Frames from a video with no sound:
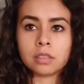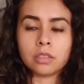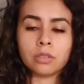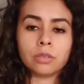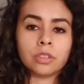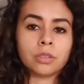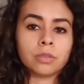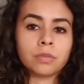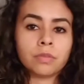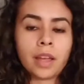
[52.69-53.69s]
you know, you're
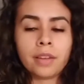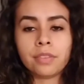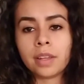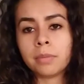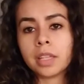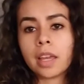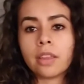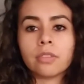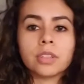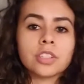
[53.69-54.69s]
at family
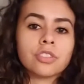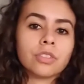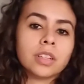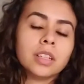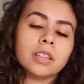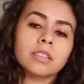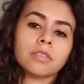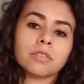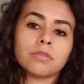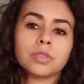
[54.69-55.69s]
gatherings, you're eating
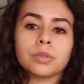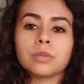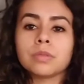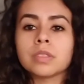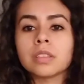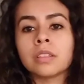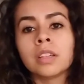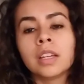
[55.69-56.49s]
different foods, and